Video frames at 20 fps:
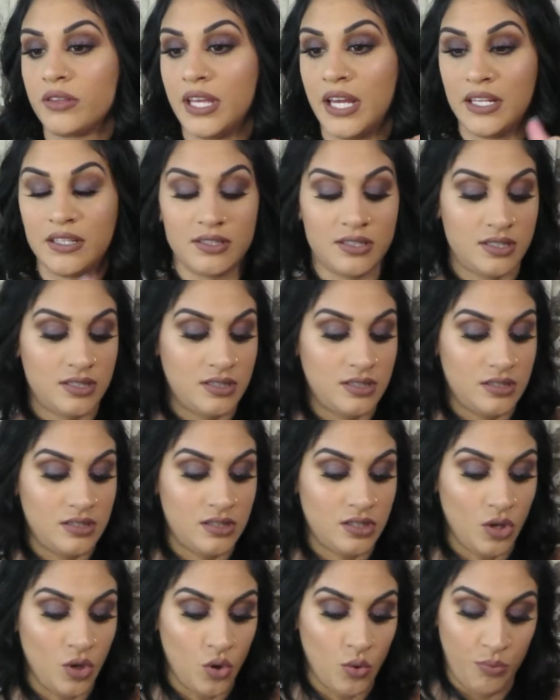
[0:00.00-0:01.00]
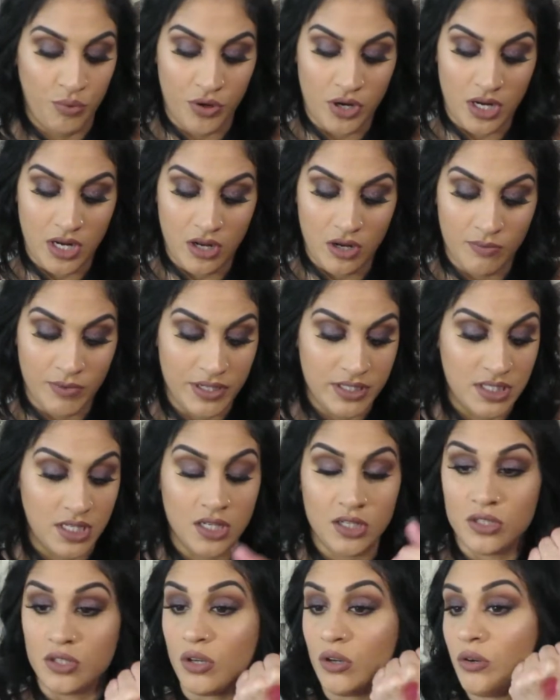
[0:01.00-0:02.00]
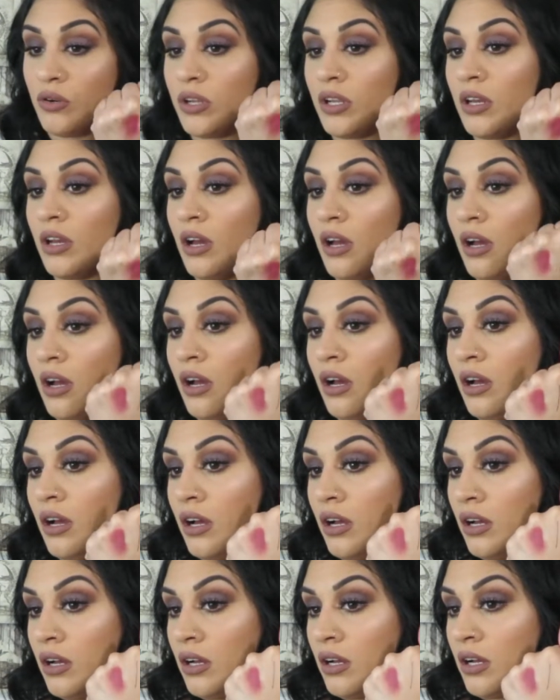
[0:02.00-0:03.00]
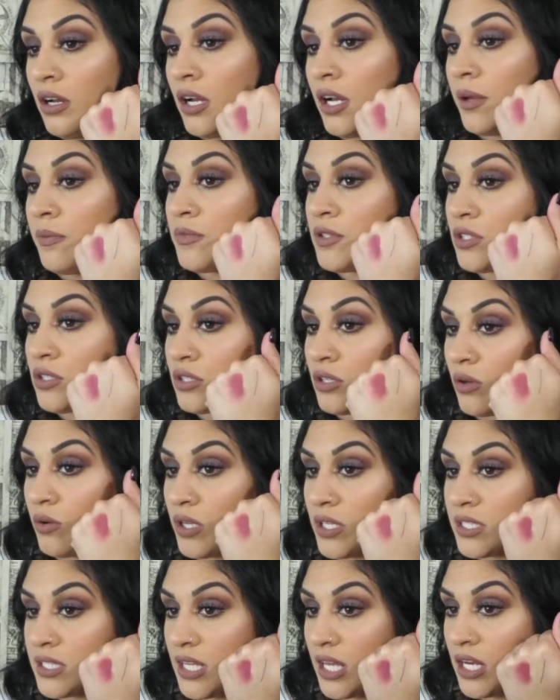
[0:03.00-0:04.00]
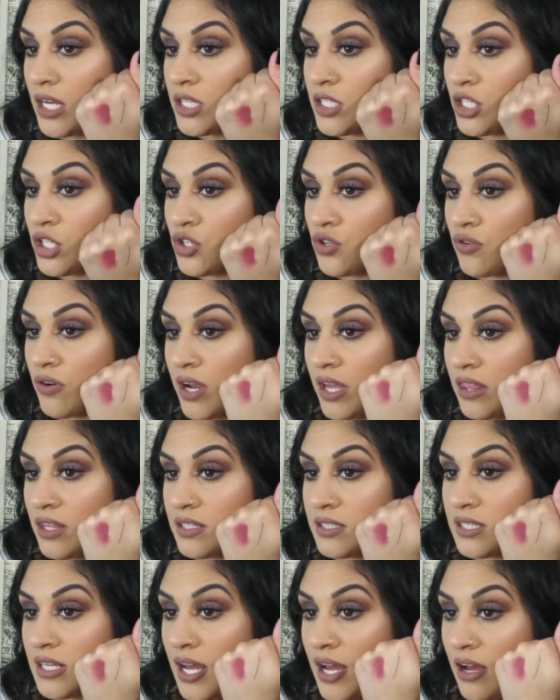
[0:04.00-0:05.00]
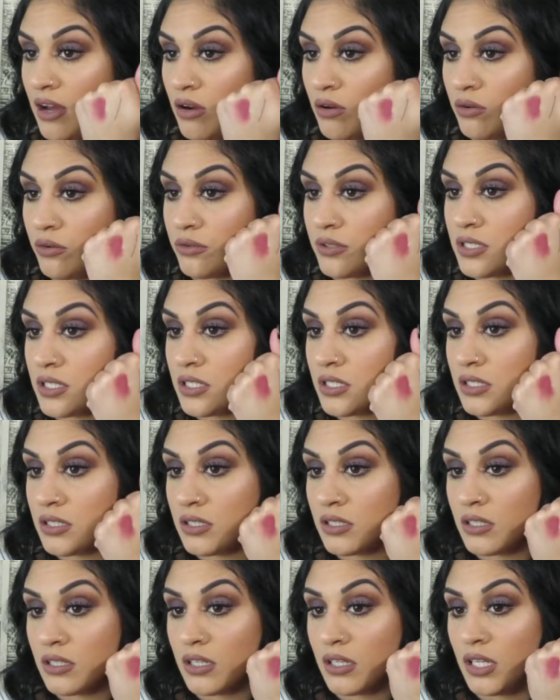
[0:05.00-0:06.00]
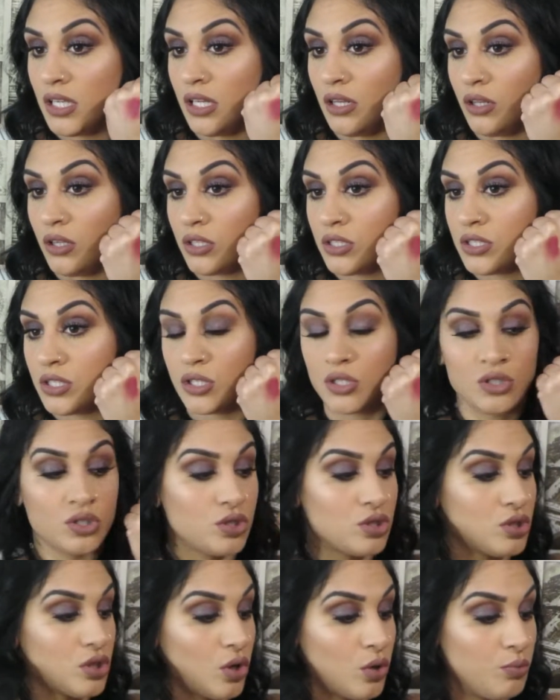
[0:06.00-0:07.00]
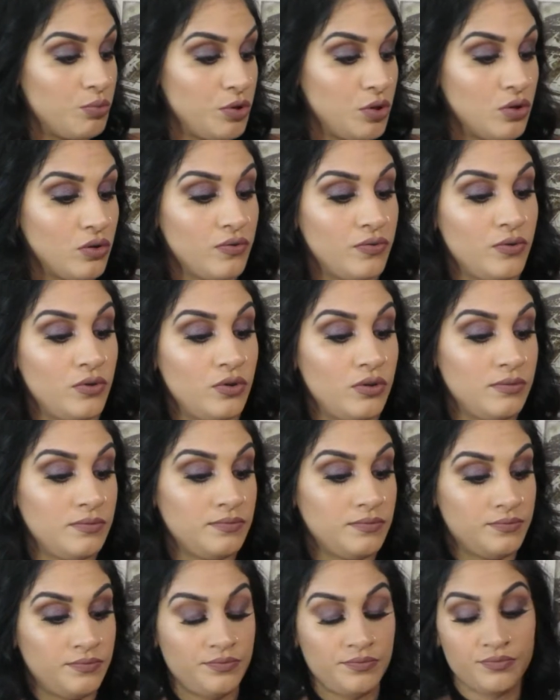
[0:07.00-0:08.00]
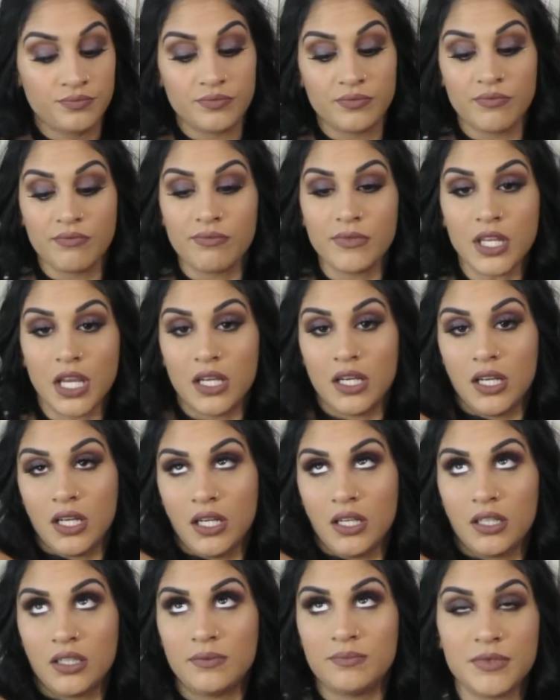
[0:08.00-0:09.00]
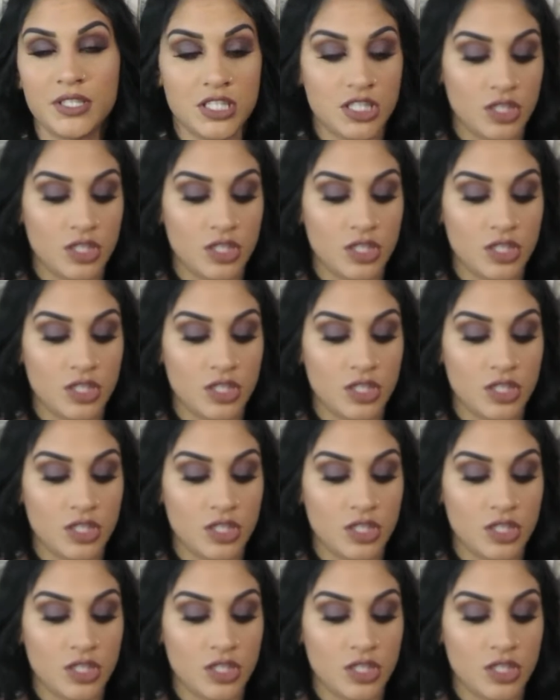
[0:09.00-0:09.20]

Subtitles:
that's so pretty on my skin tone. I'm so excited to try this out. It looks so beautiful. Oh, I'm